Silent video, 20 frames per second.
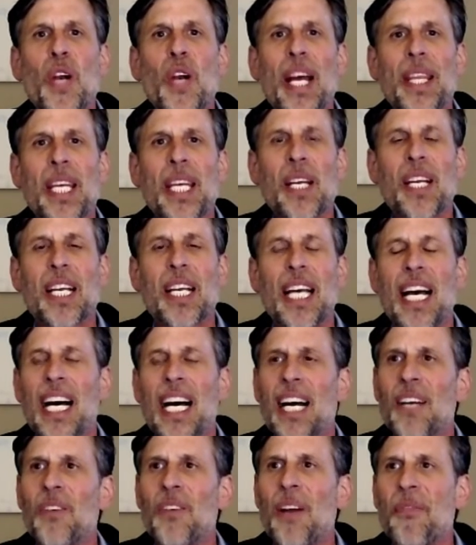I think
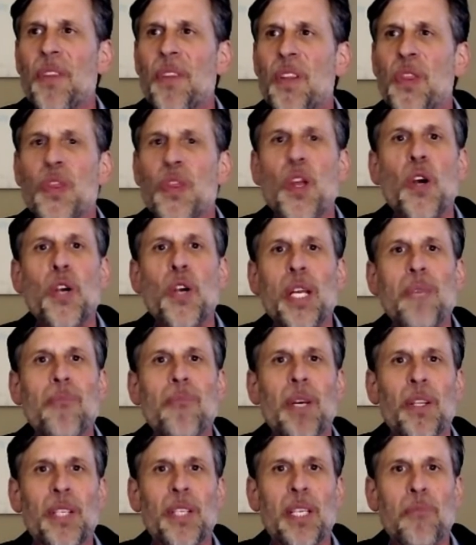uh, roughly 30
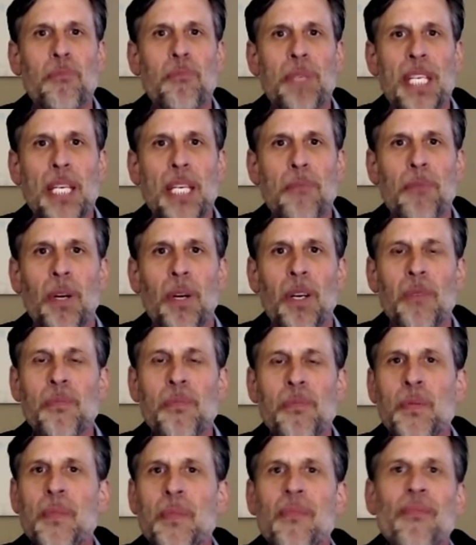million people
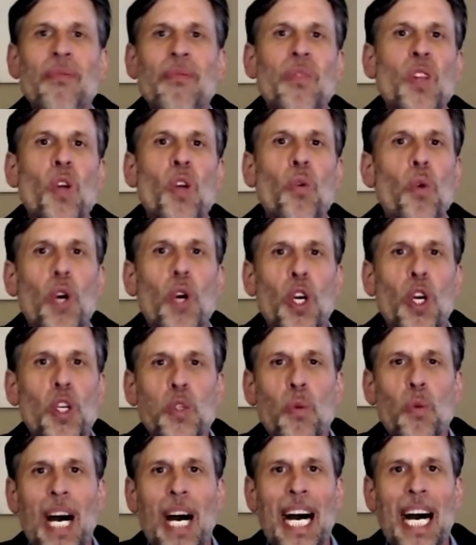
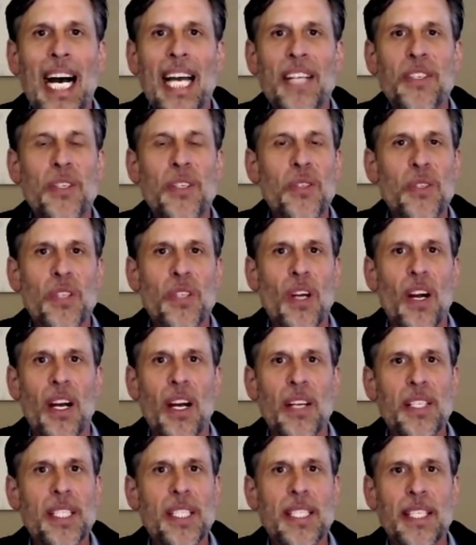worldwide use our
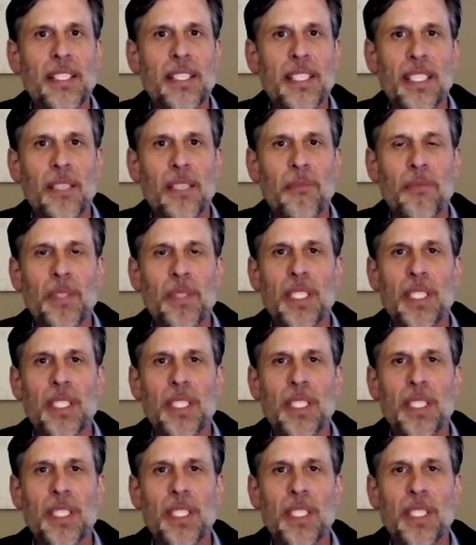systems.